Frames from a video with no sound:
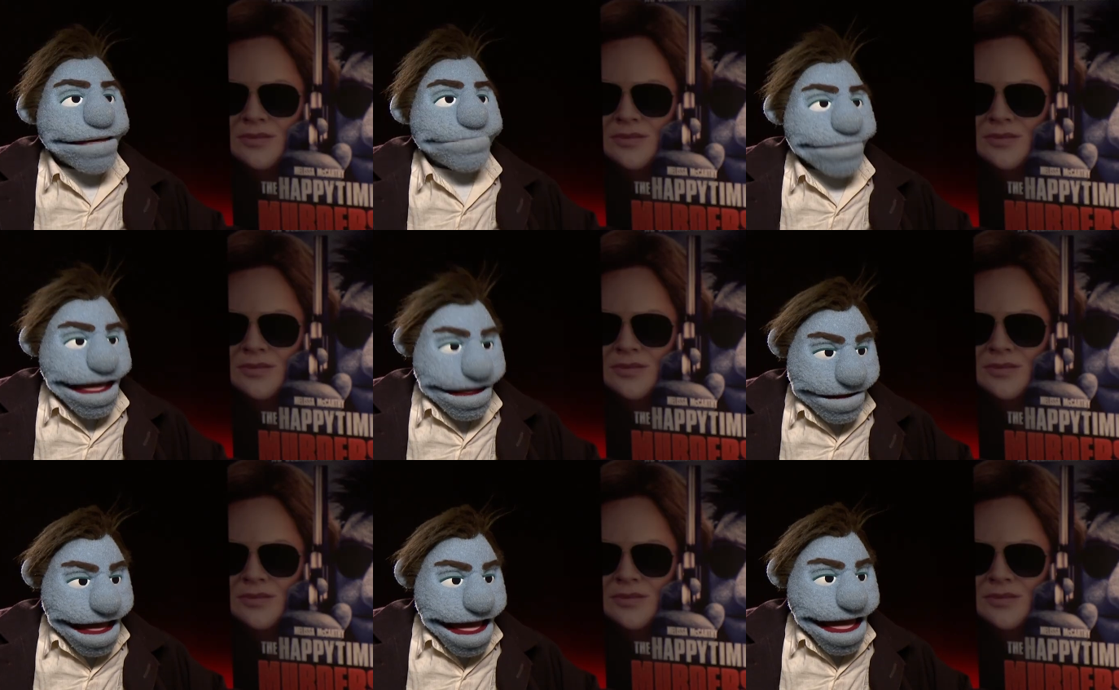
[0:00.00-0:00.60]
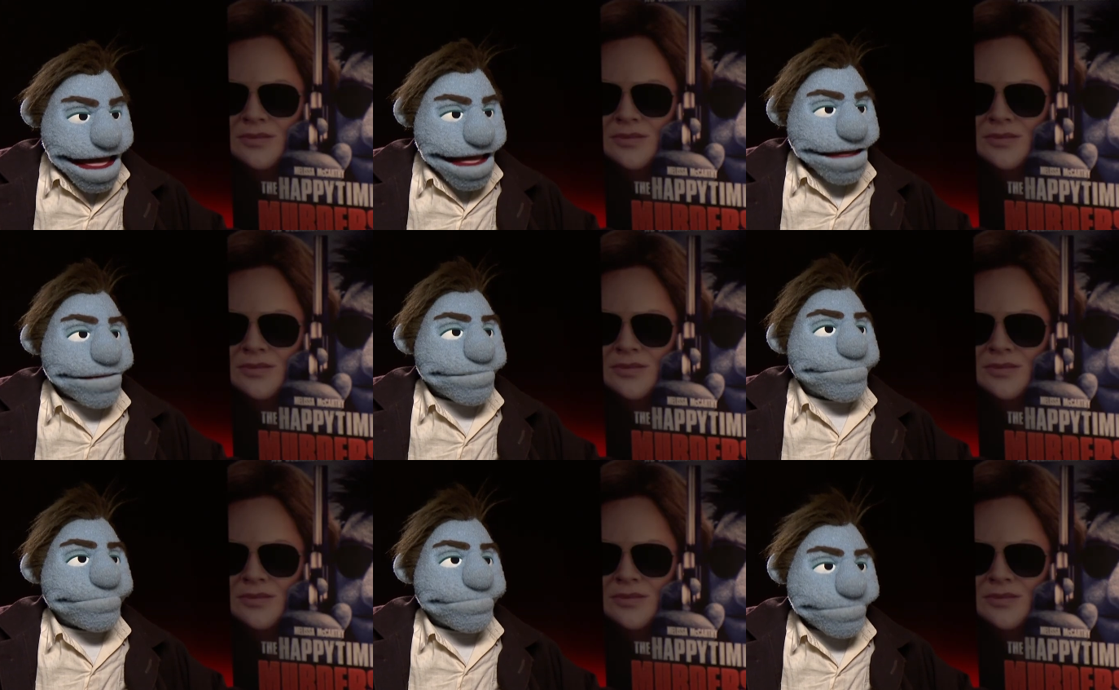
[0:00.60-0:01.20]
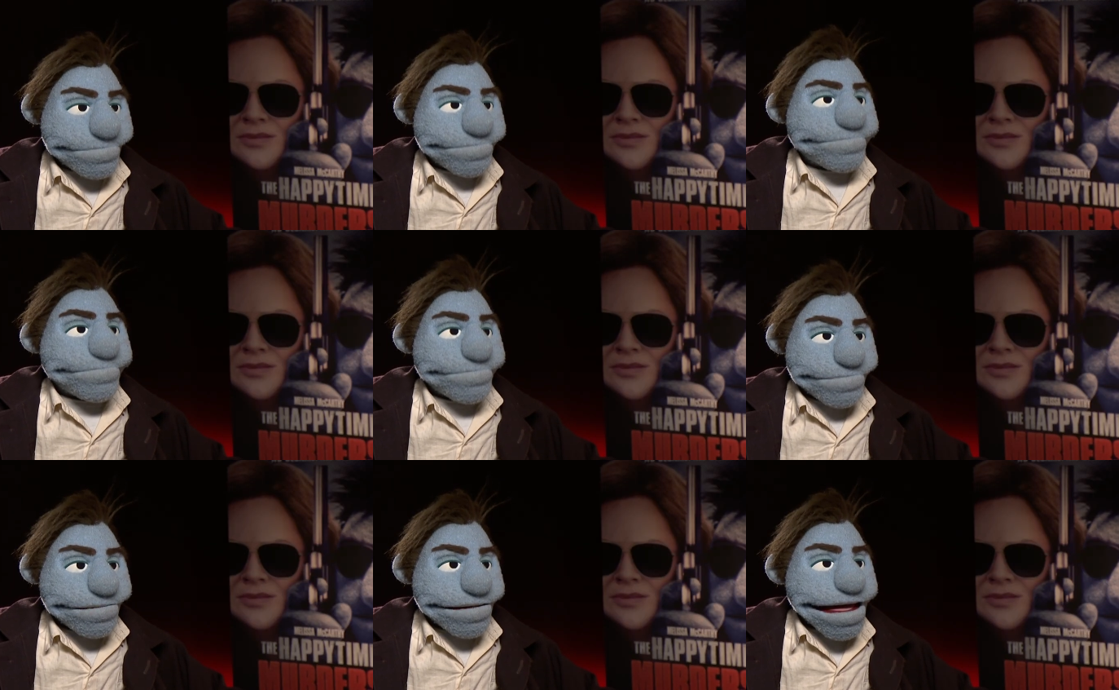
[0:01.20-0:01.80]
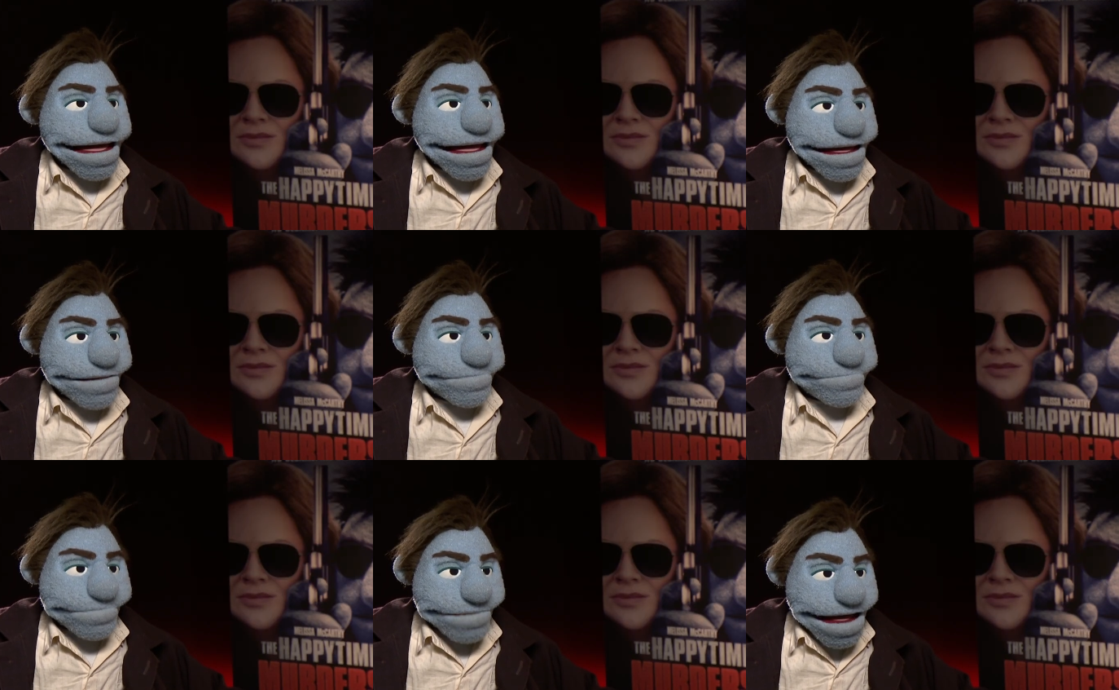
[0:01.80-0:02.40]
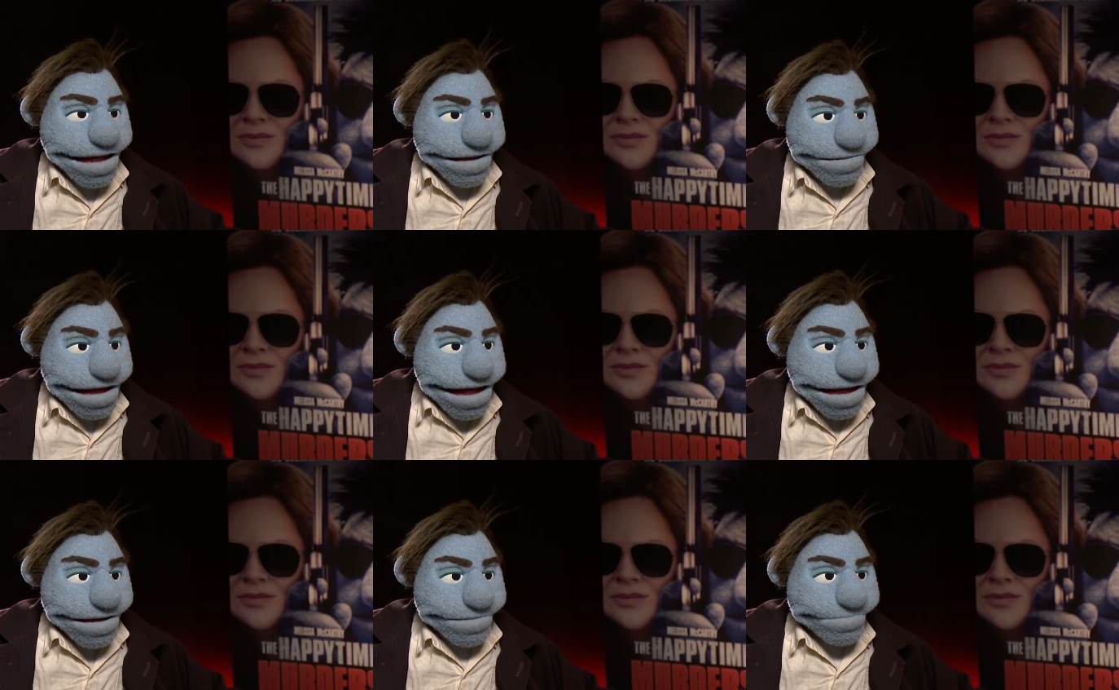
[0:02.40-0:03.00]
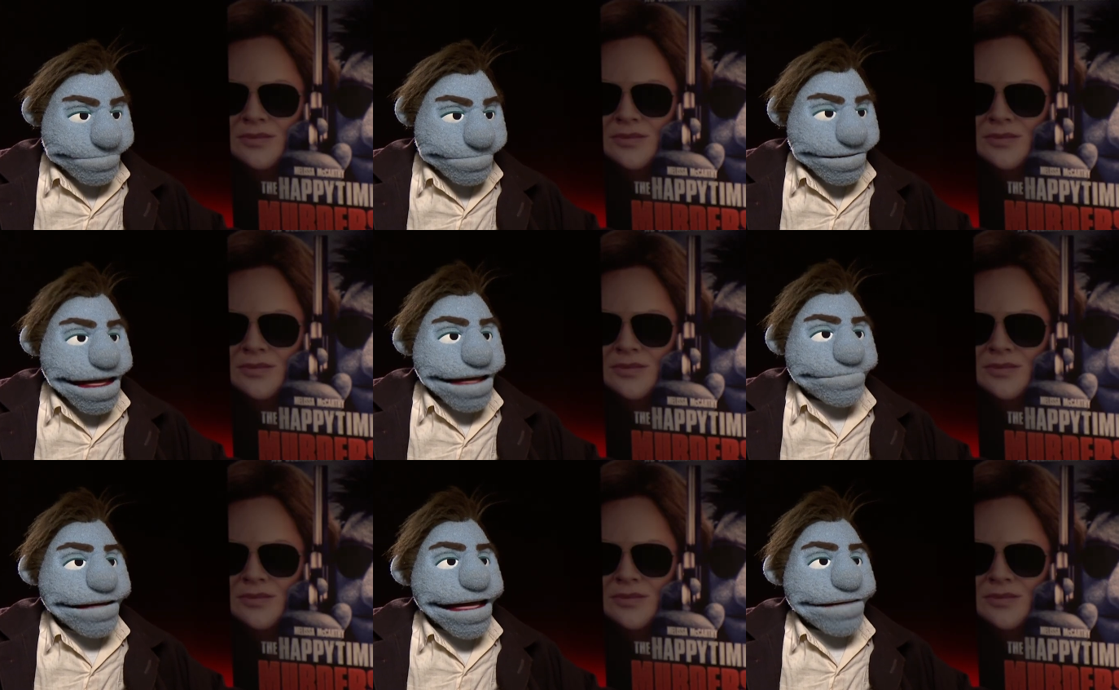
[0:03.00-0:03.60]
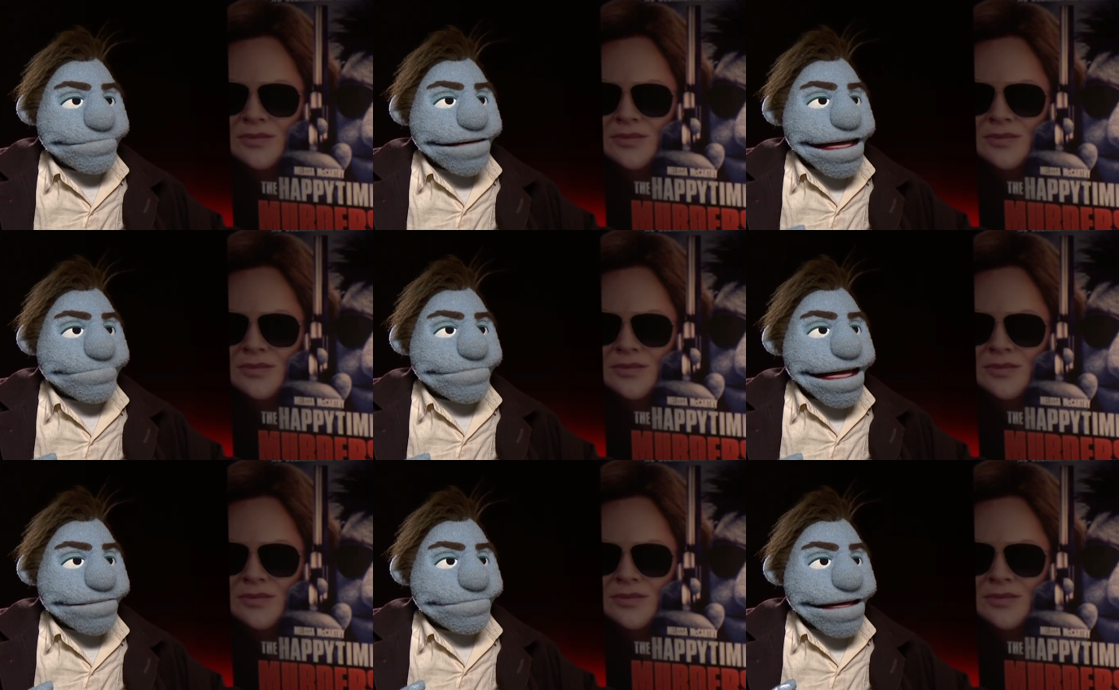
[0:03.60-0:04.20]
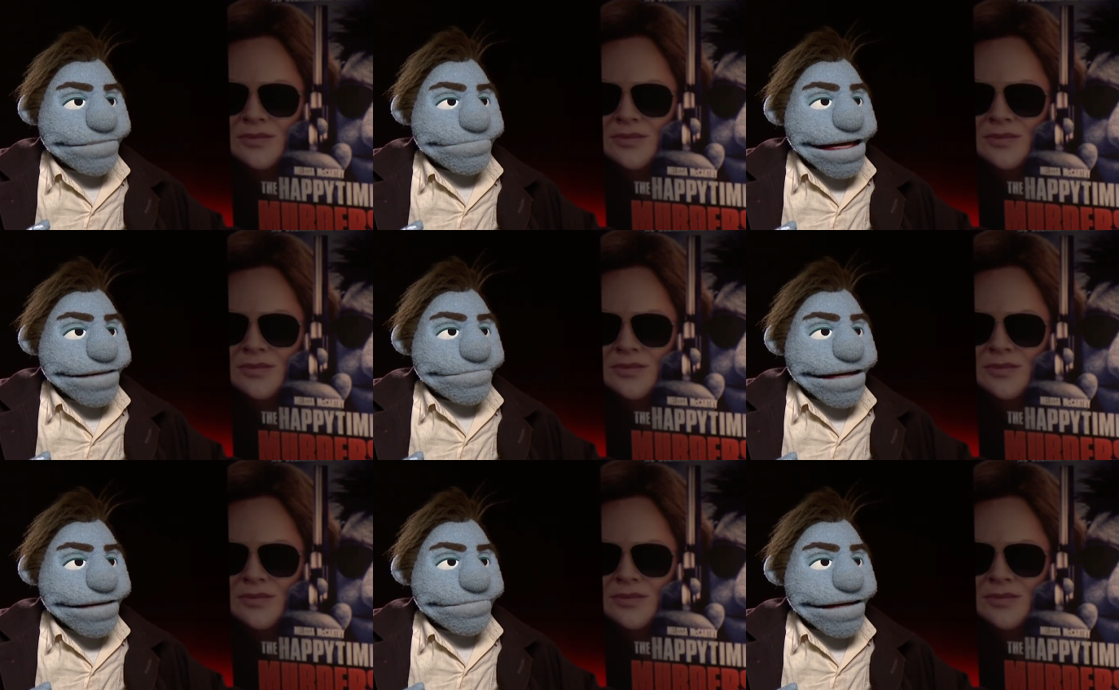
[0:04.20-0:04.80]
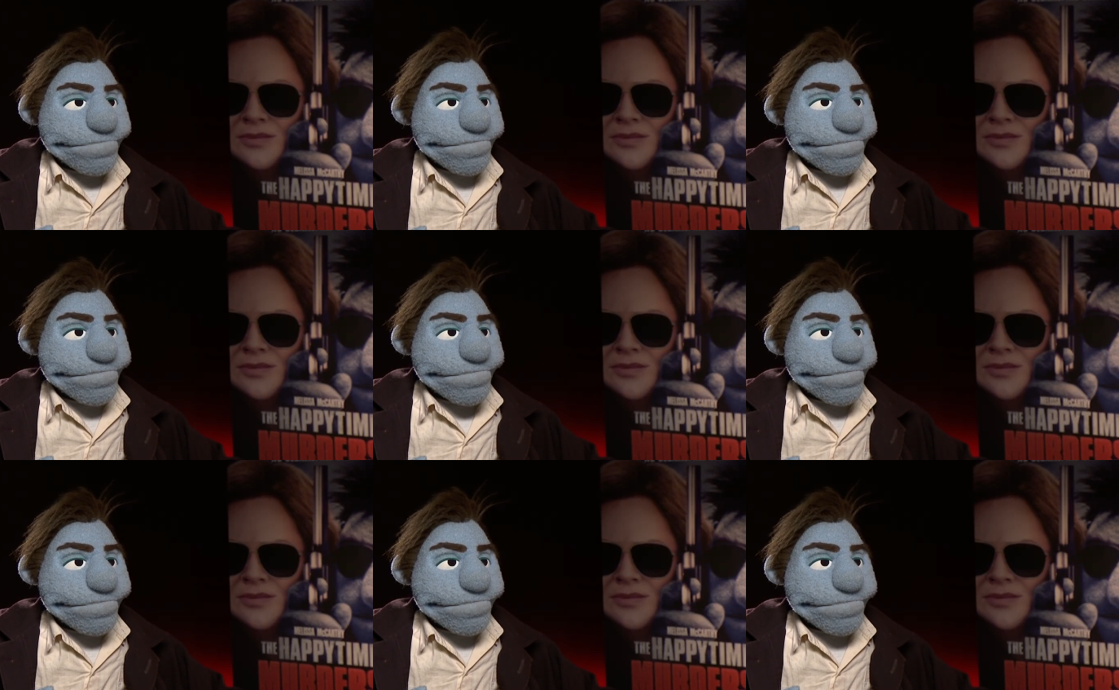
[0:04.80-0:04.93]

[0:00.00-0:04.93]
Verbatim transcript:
Speaker 1: I have. Uh, but uh, what a cop does on a stakeout is his